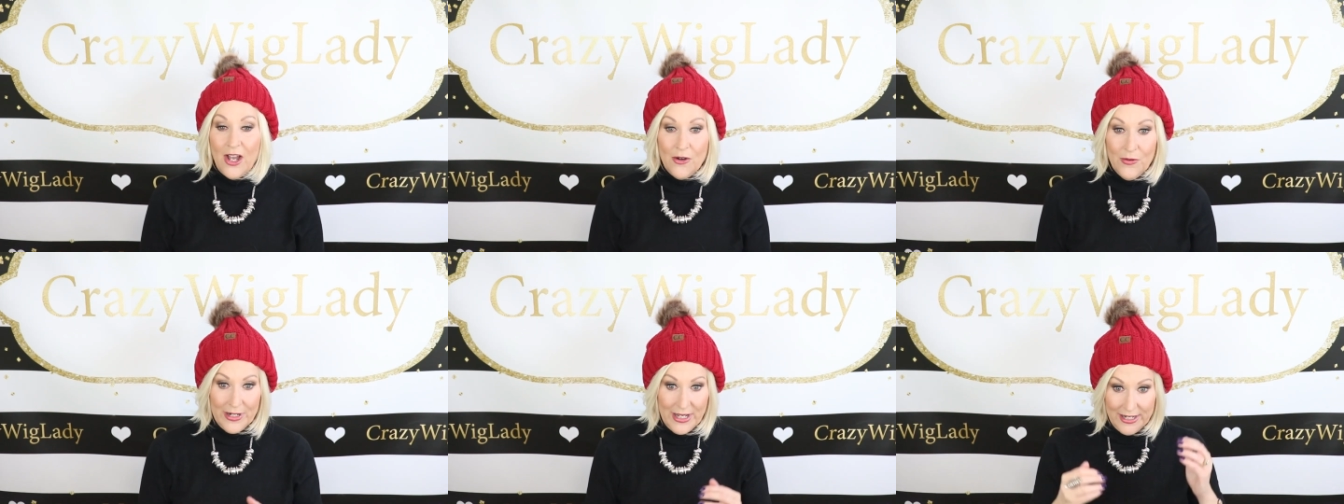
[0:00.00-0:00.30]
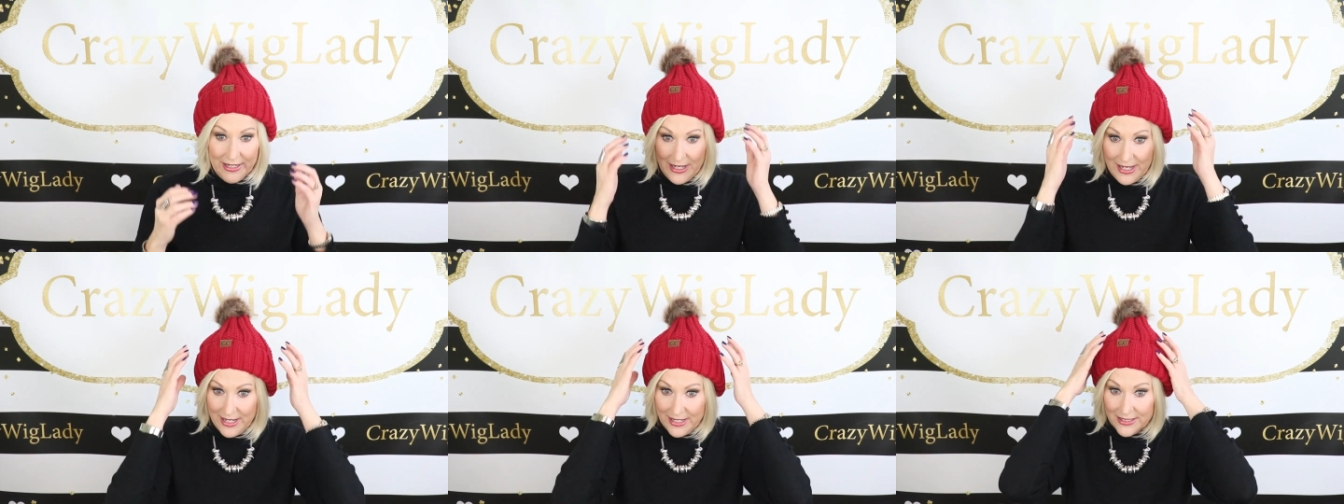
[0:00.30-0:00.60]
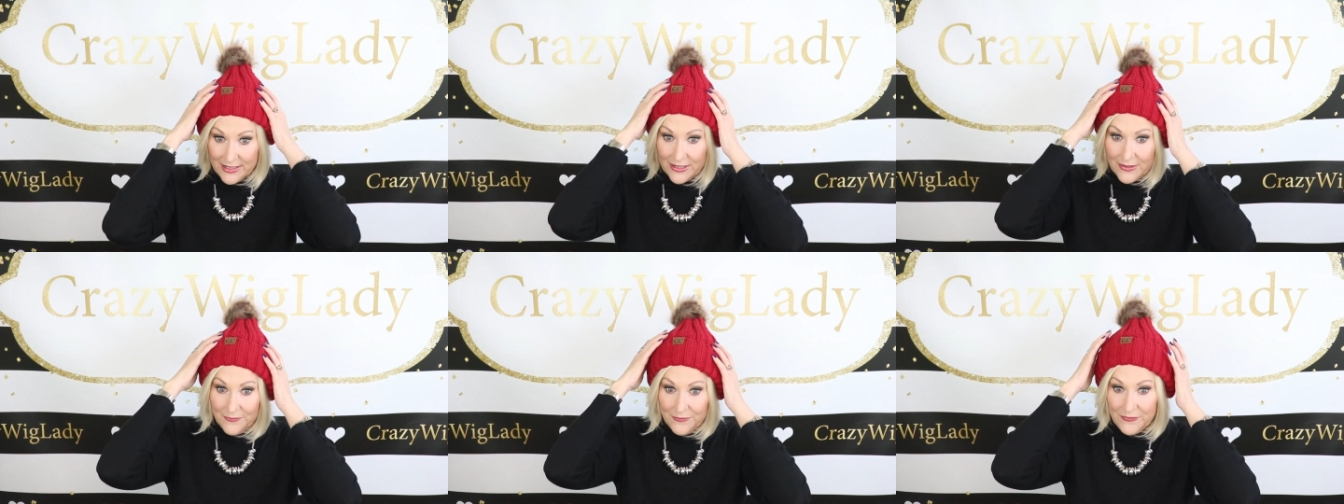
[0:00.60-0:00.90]
Okay,
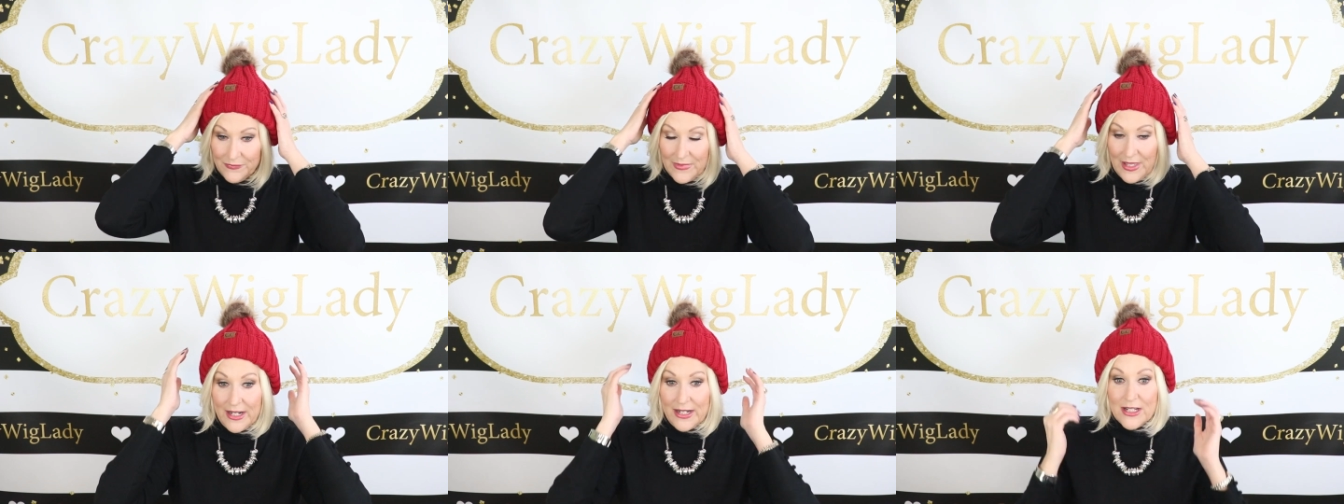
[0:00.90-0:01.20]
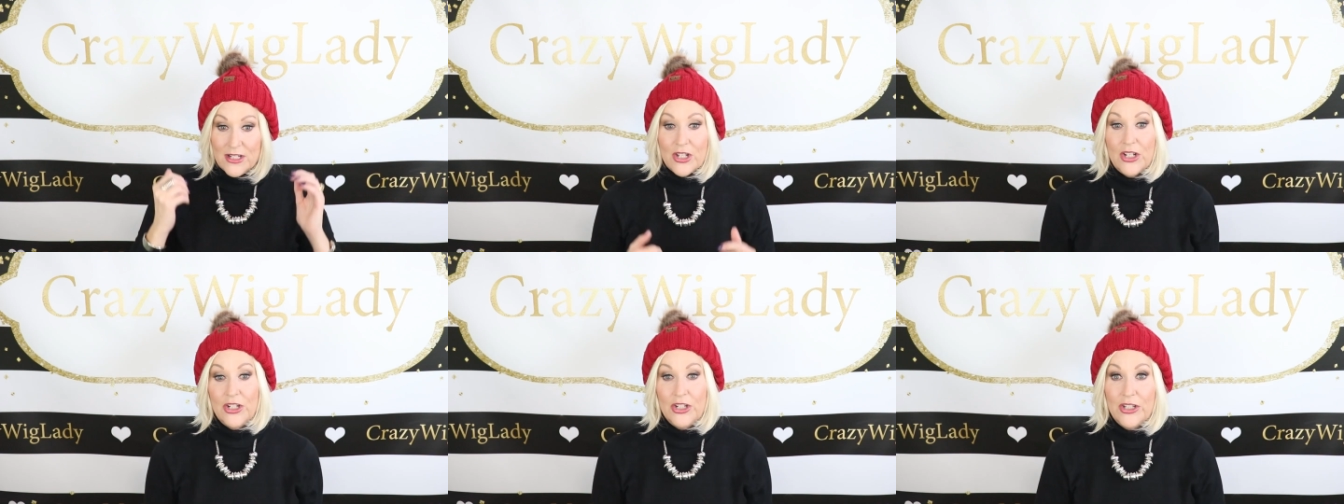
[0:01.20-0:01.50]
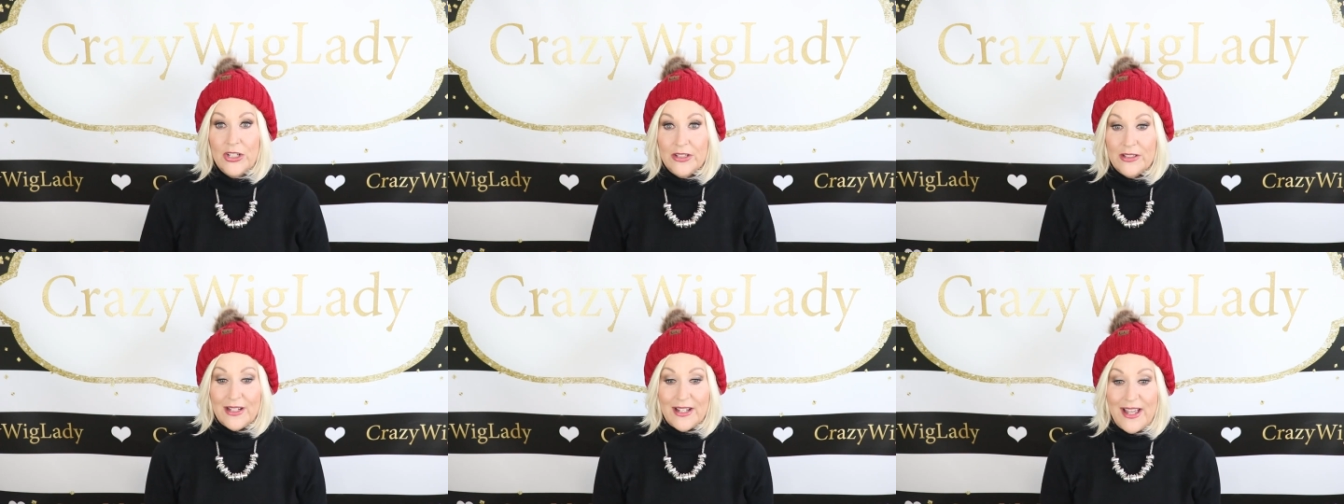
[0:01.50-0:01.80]
guys. That is a
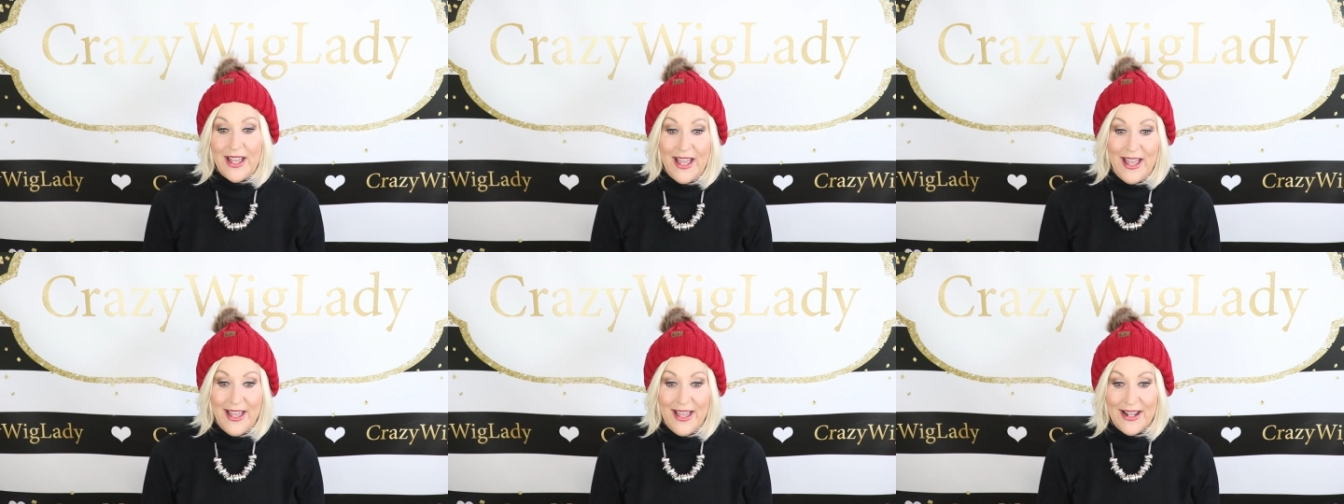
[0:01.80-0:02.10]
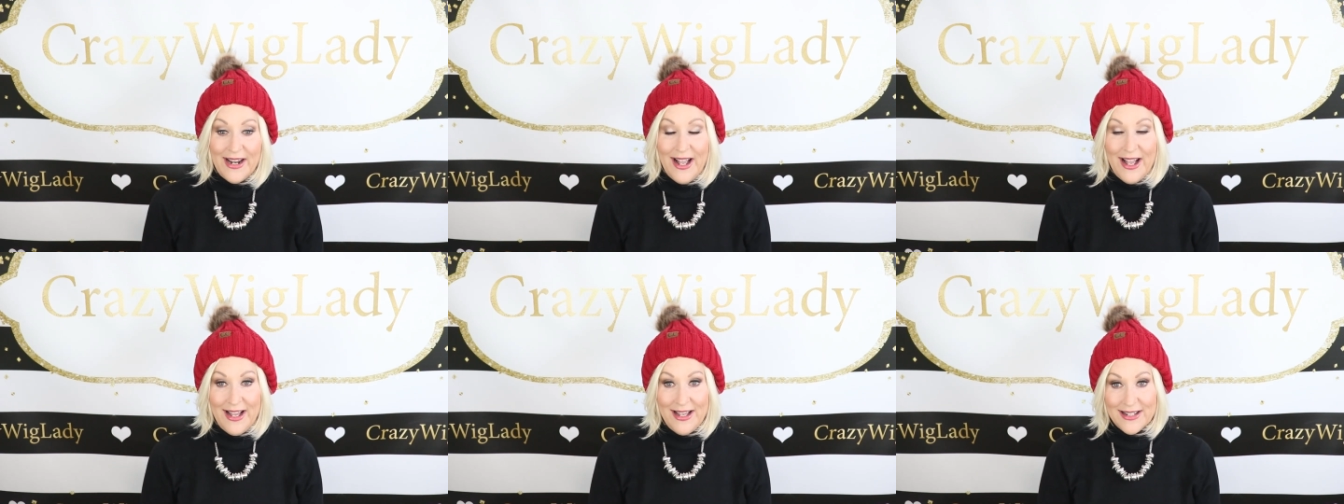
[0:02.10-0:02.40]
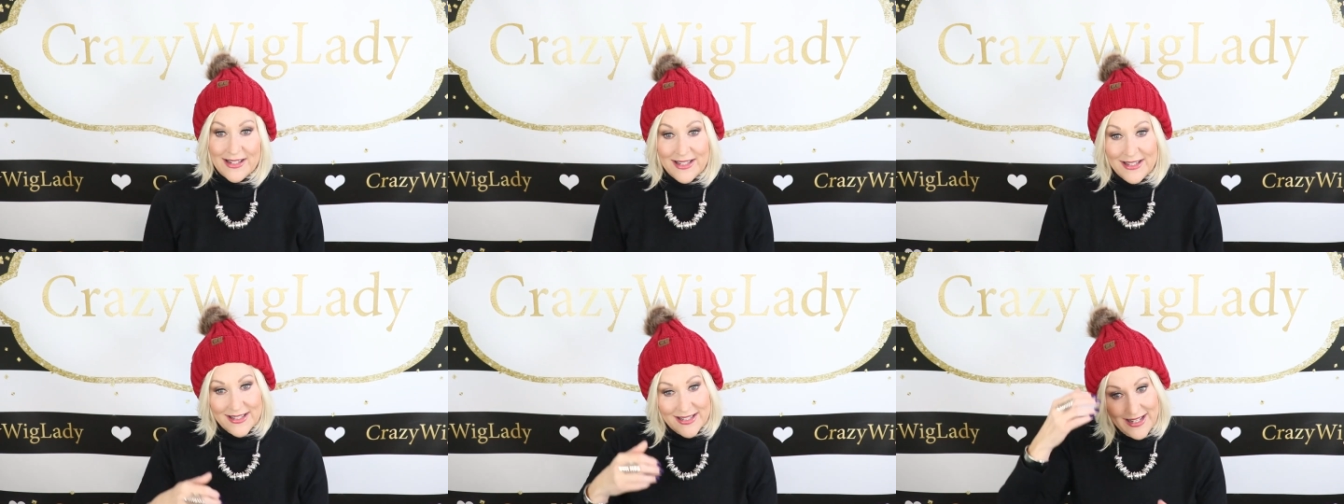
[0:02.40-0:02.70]
look at
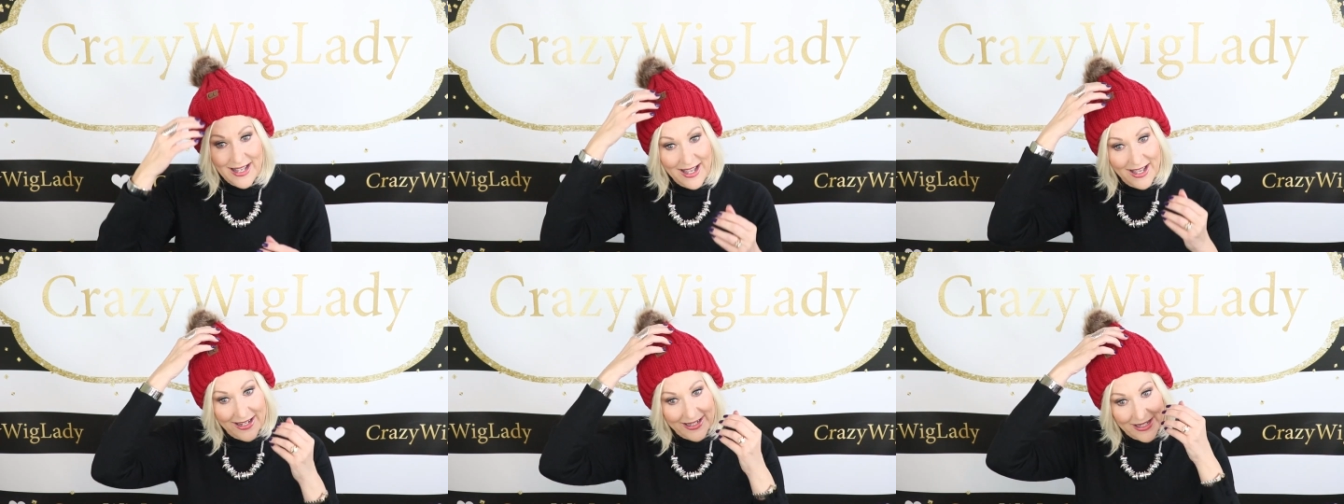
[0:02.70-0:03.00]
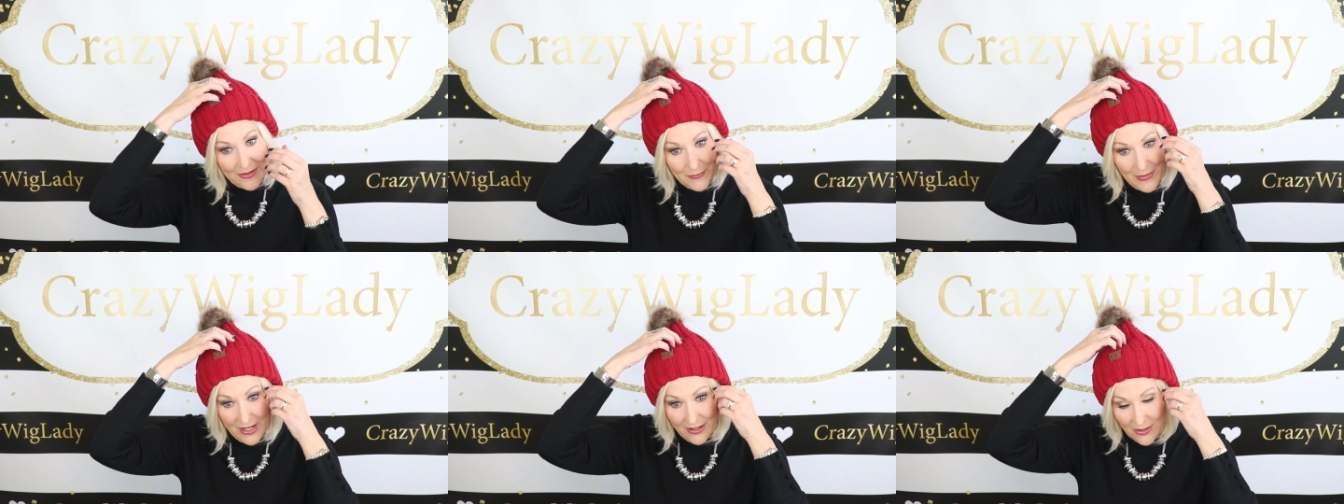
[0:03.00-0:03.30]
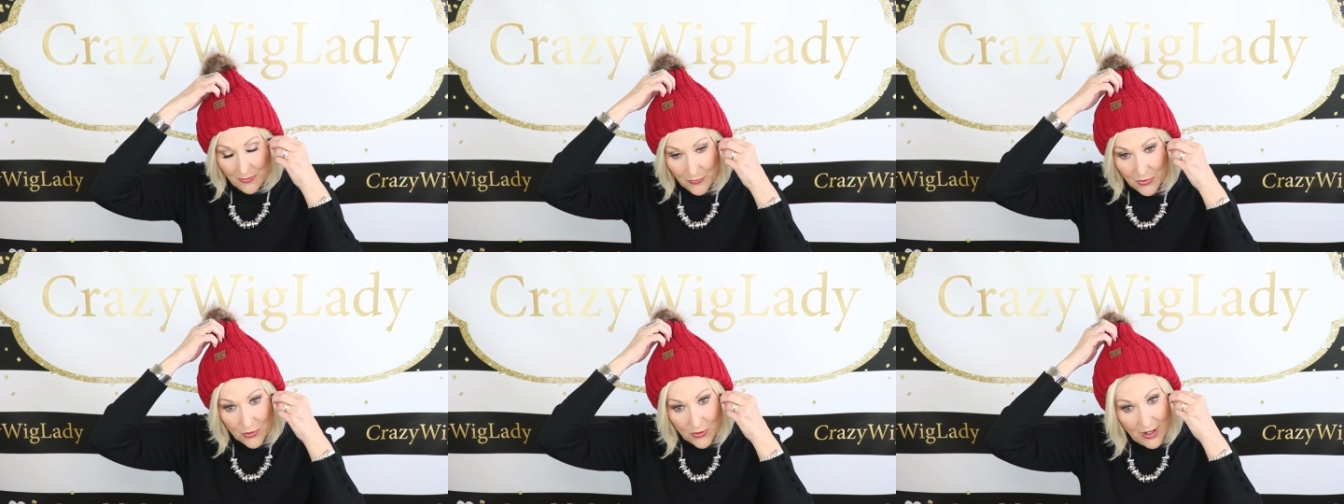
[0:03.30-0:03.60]
High Society
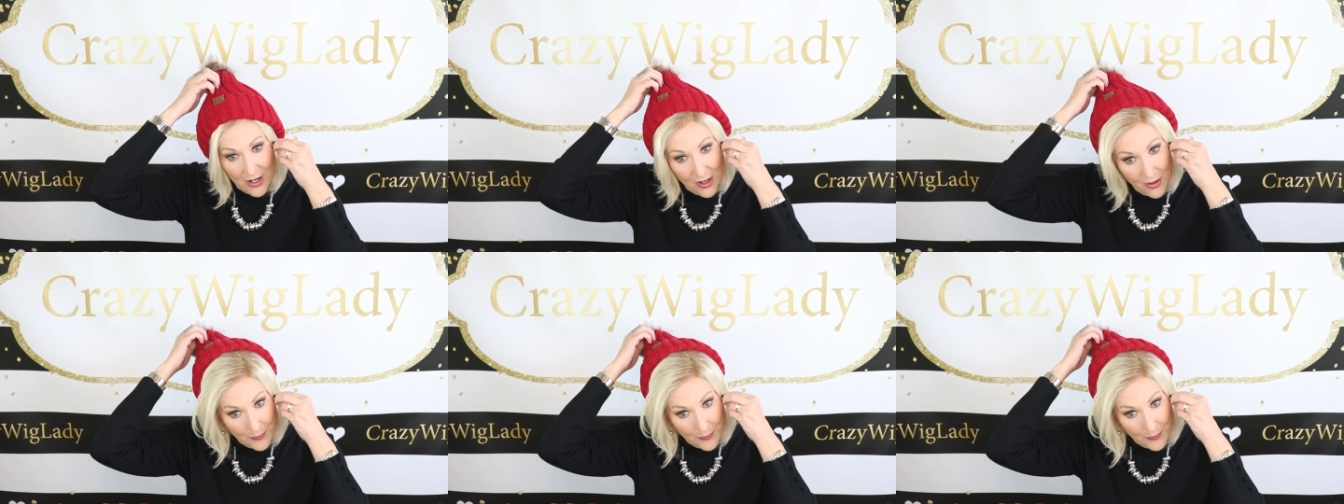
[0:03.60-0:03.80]
by Gabor.